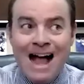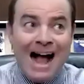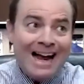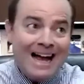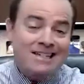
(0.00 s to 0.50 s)
I
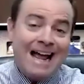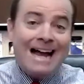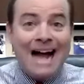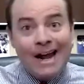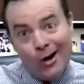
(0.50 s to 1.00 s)
got to say I
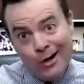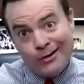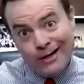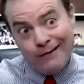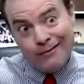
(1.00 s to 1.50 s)
kind of hog the
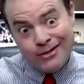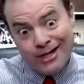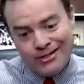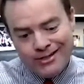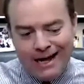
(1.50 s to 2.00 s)

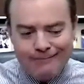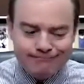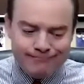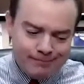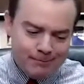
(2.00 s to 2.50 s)
conversation. I'm
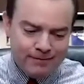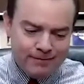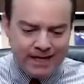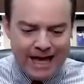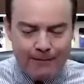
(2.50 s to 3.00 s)
I'm a bit of a
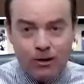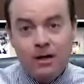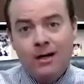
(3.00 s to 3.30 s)
gabber.